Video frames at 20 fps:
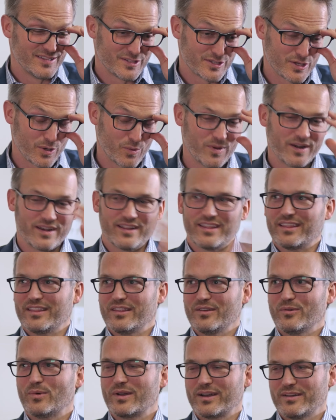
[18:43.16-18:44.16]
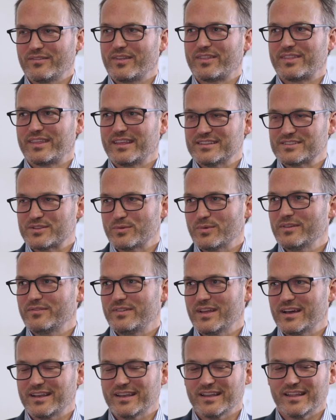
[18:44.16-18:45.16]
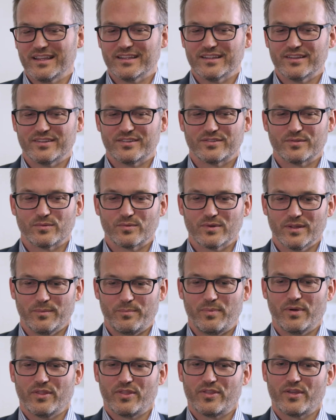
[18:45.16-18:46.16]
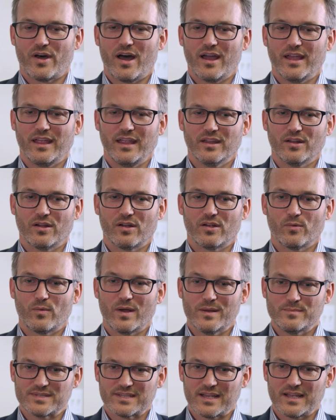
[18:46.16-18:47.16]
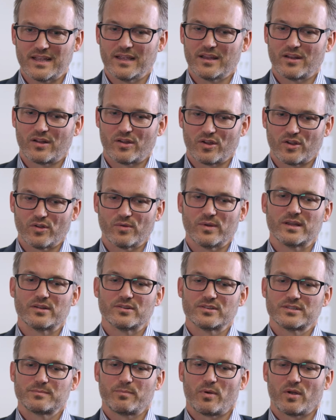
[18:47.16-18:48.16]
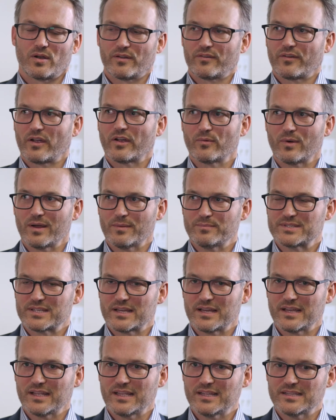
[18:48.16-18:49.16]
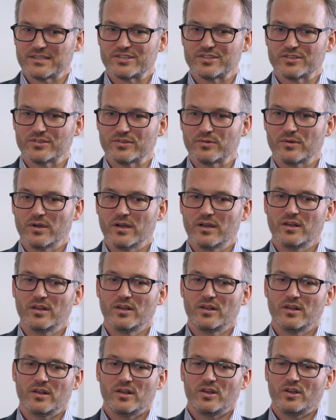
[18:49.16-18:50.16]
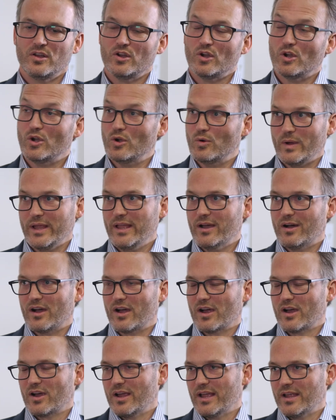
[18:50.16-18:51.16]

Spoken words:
So one of the things that we've done is really put thought in our website and our careers part of our website into who we are